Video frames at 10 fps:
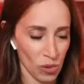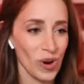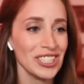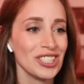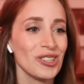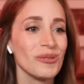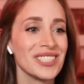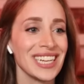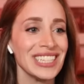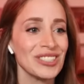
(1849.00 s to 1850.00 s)
Which two
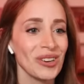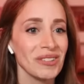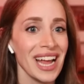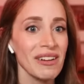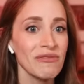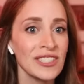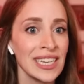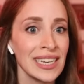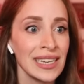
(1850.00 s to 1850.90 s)
sins are left?